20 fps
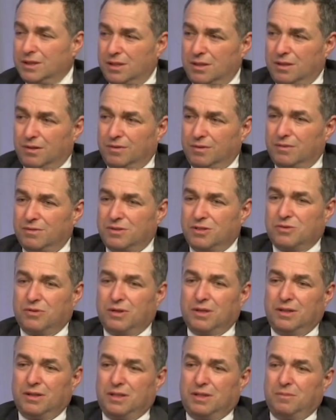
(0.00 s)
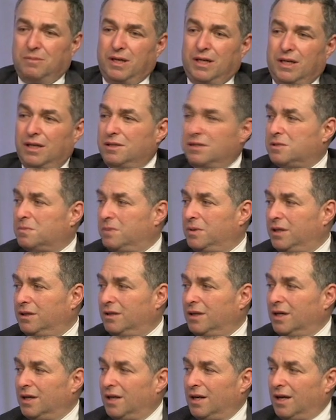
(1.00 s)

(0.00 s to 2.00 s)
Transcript: they're struggling to make ends meet?